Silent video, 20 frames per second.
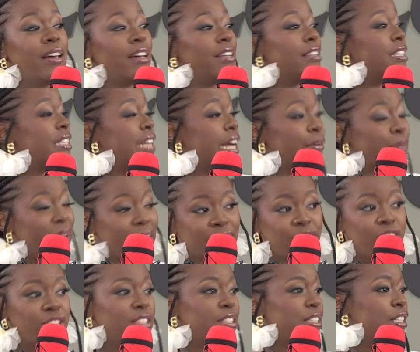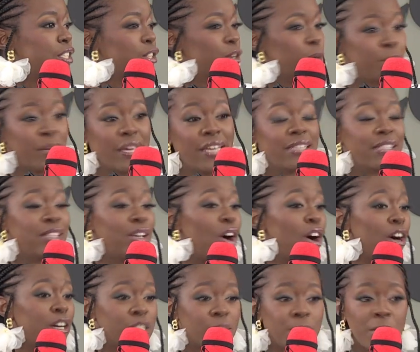The directors, the DOPs, the
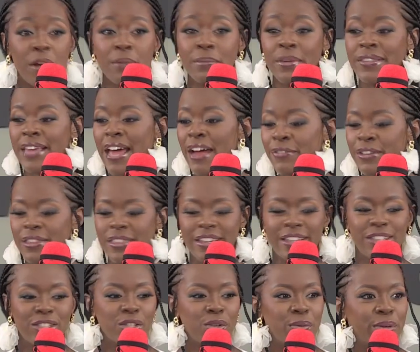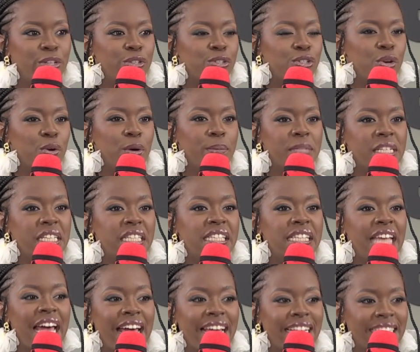art department, everything. And so when you show up to
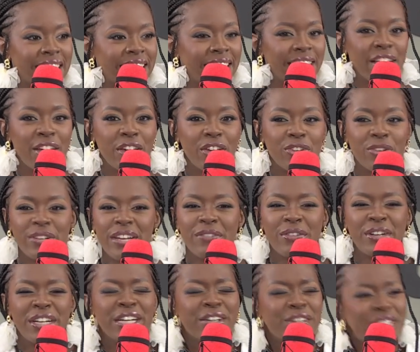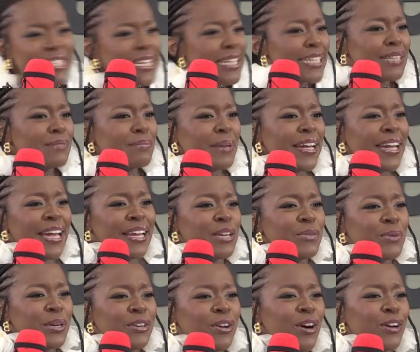set, like you're never irritated by
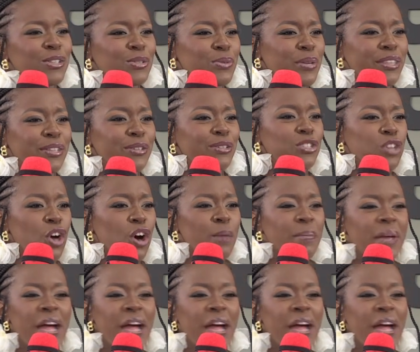anyone not doing their job.